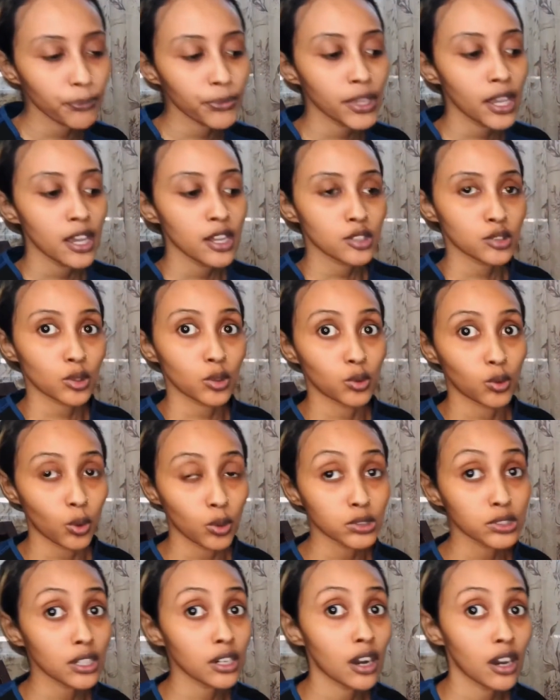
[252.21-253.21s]
So those are
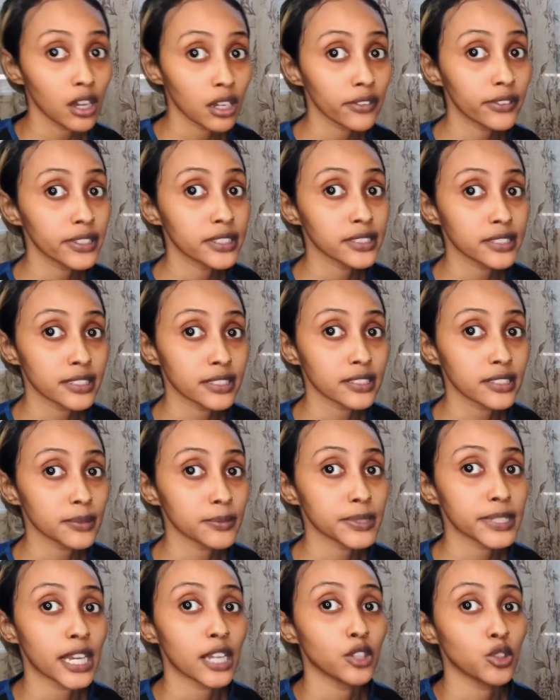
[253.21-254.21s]
all of the systems
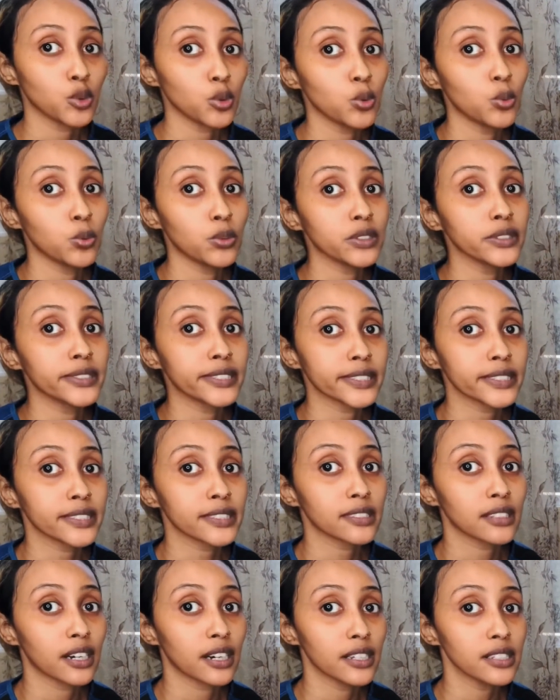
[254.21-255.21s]
that you will
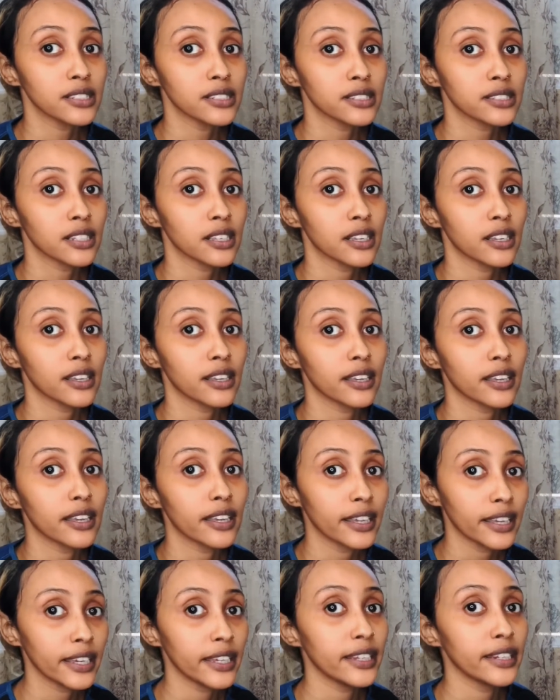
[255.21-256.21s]
discuss
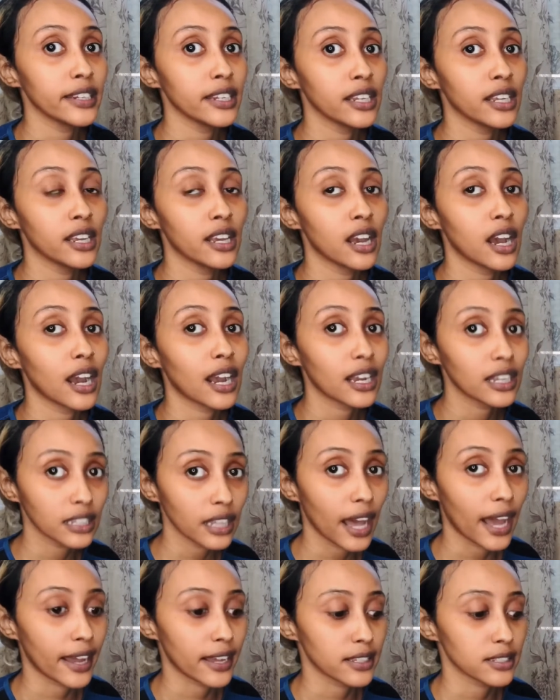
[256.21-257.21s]
in class,
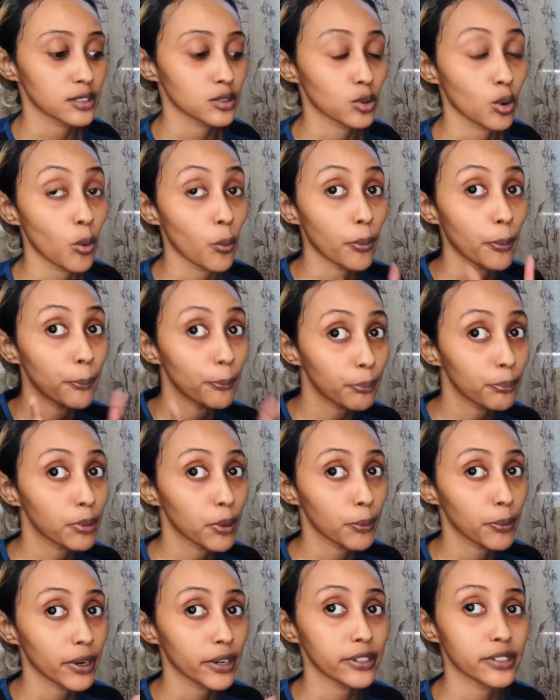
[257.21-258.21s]
so
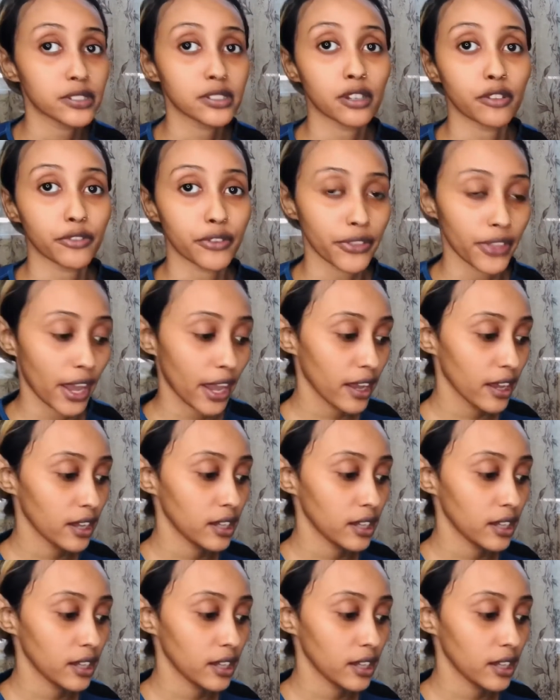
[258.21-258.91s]
prepare yourself for that.